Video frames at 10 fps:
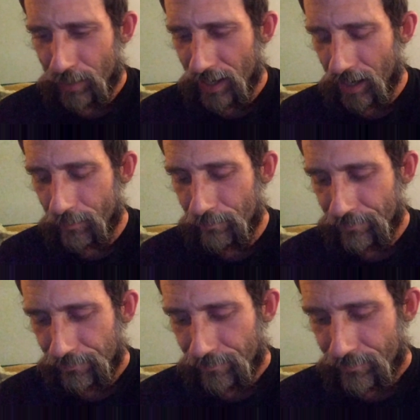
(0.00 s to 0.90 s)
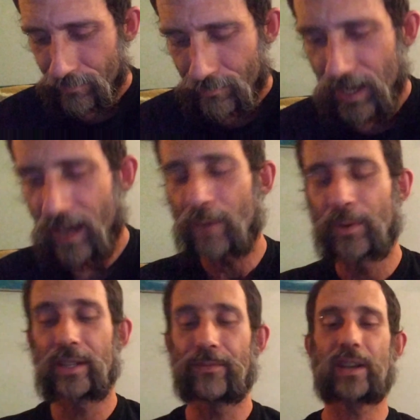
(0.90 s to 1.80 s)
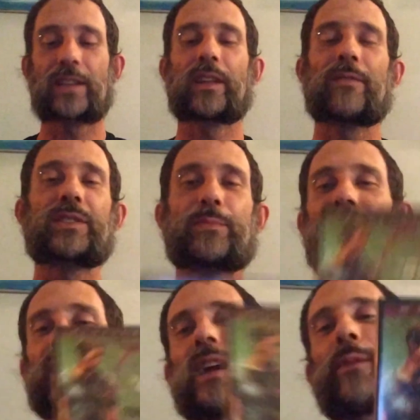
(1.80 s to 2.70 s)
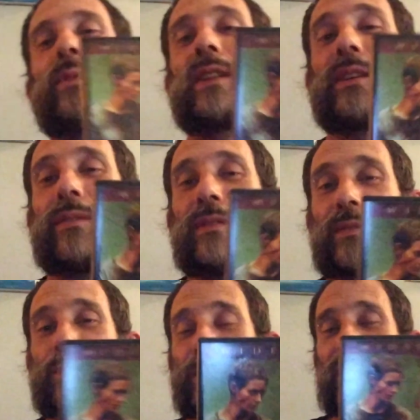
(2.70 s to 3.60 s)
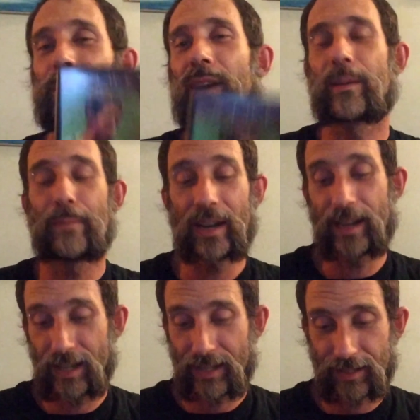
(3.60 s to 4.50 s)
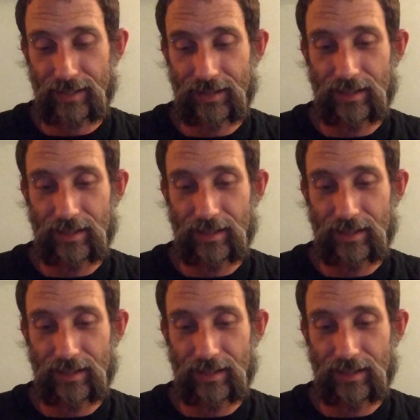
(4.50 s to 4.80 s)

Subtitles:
But yeah, I really fucking love this movie, and I really, really recommend it.